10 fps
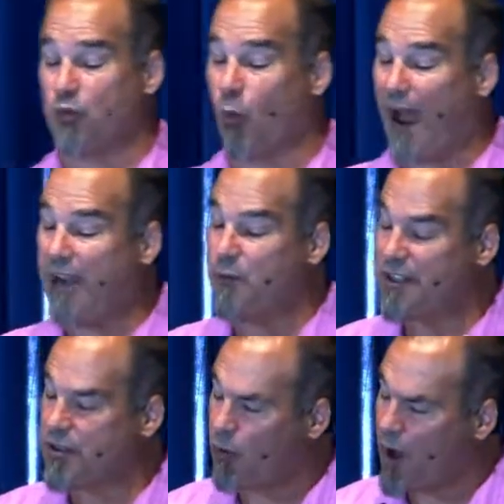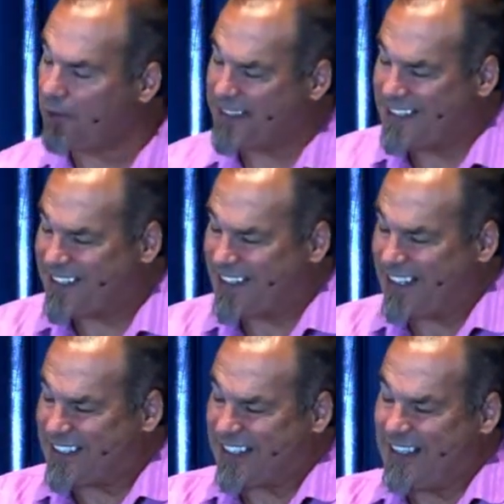Why do we so often seek
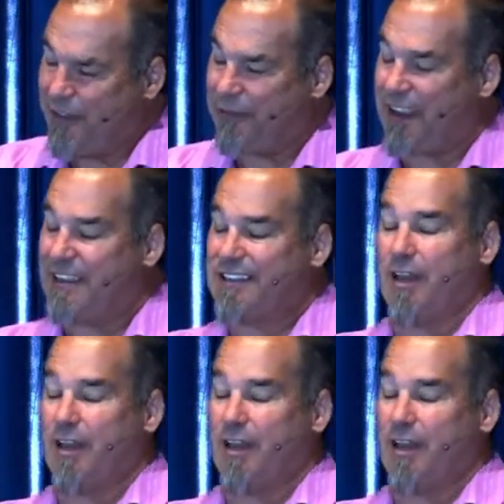significance